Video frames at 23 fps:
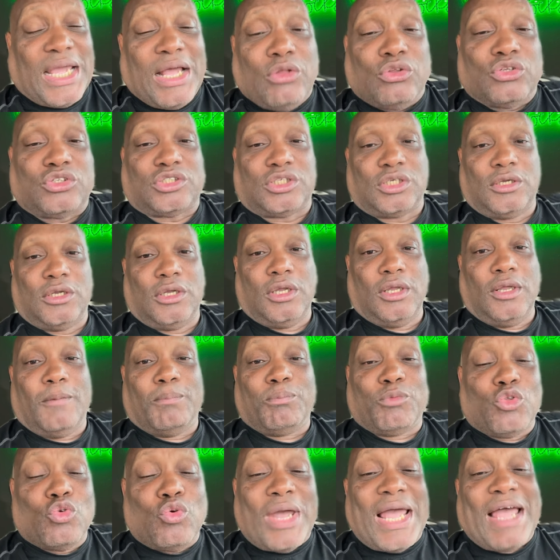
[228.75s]
else,
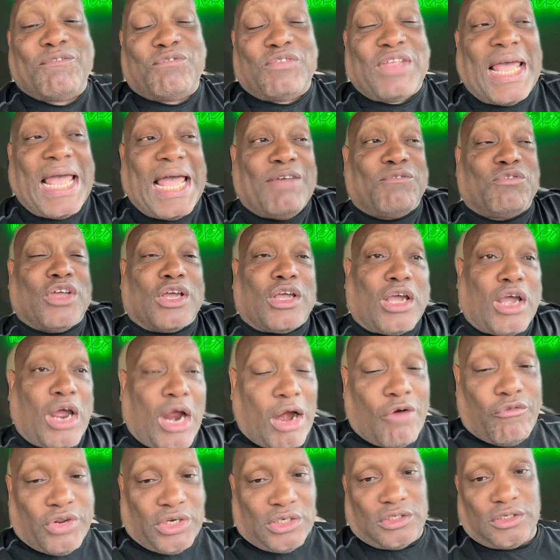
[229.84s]
you have to have the
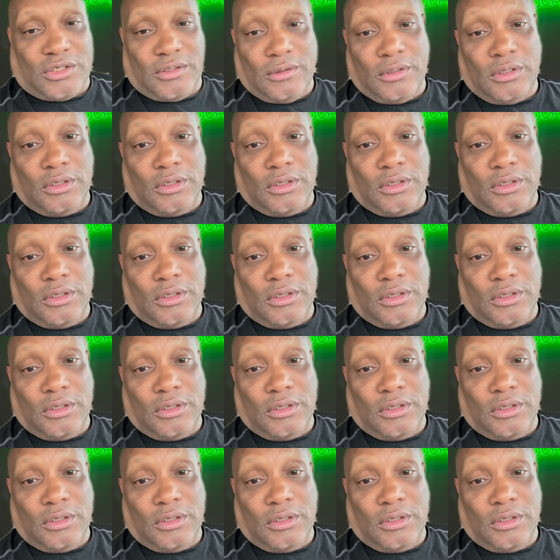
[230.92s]
courage